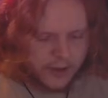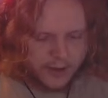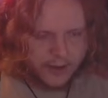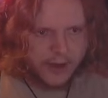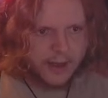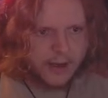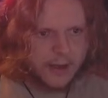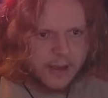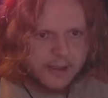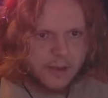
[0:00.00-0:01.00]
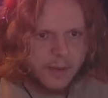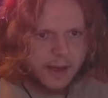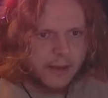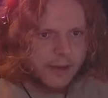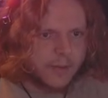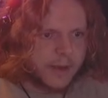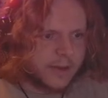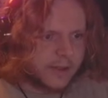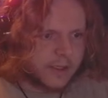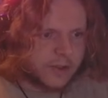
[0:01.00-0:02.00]
that. See, making
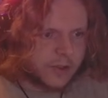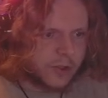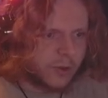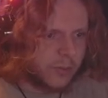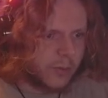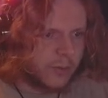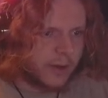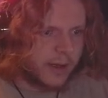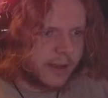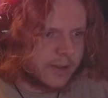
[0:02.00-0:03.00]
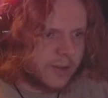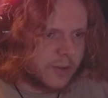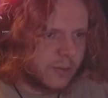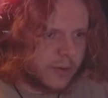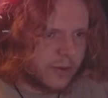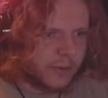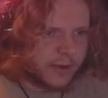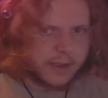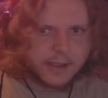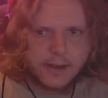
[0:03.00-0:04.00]
thumbnails is super blunt. It's super
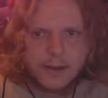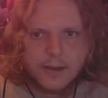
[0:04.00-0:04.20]
duper easy.